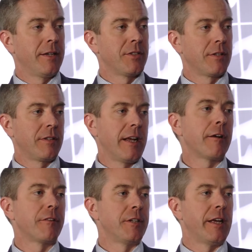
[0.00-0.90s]
is at the
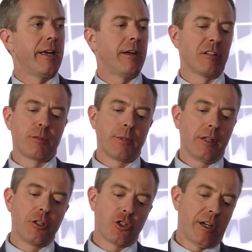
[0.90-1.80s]
end of the day,
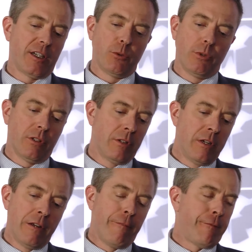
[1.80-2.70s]
ultimately China will
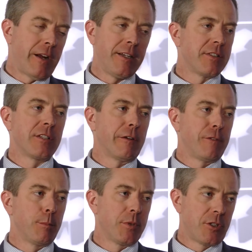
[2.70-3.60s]
find itself
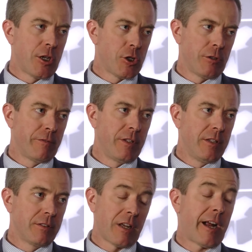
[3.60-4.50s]
in possession of the
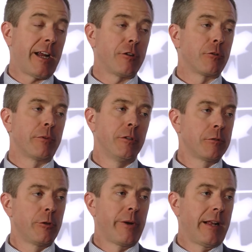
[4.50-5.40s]
entire
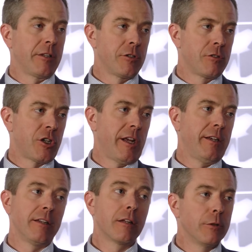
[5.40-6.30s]
Ryukyu Island
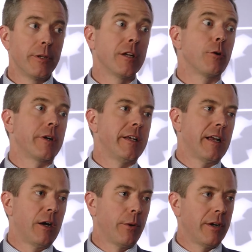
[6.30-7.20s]
chain, including
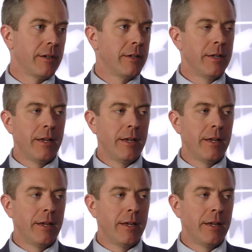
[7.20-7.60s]
Okinawa,